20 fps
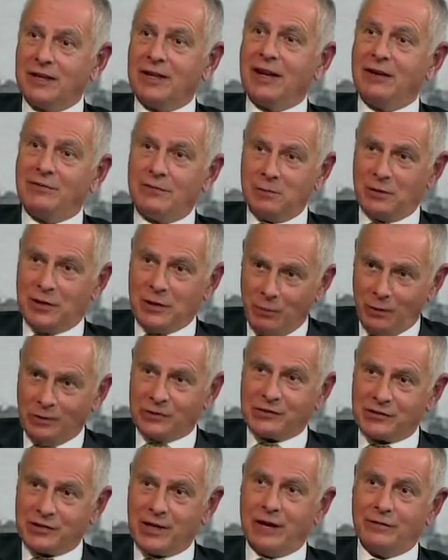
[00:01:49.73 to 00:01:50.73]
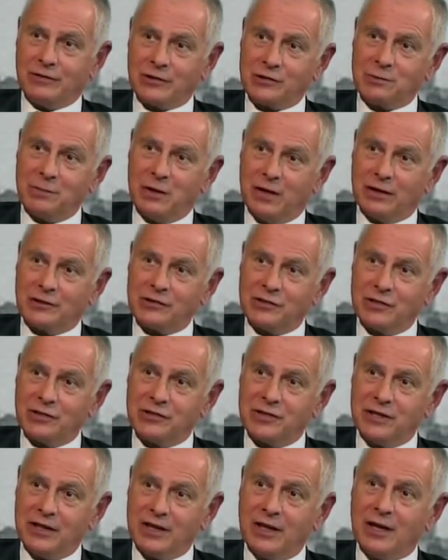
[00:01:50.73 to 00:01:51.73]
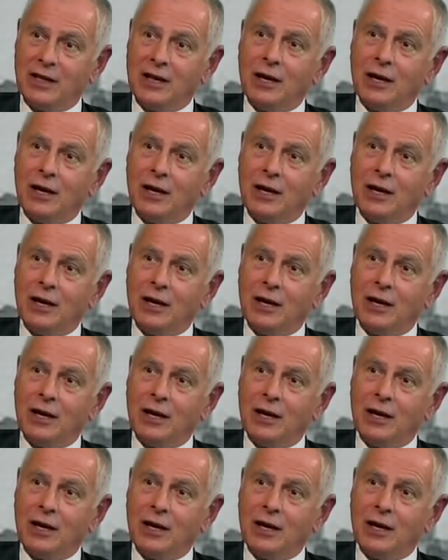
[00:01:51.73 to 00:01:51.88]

Everybody wants to have a smart city.